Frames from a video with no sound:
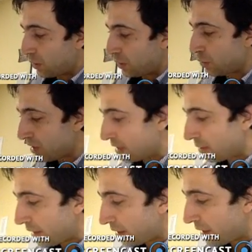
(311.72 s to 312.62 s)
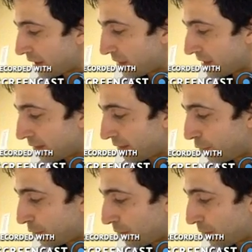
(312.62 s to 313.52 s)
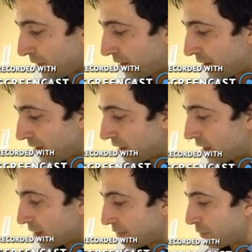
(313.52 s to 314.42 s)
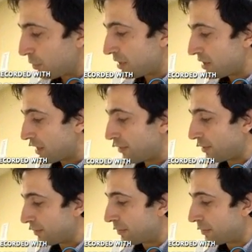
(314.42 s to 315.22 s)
switch that around, make that 41 and 47.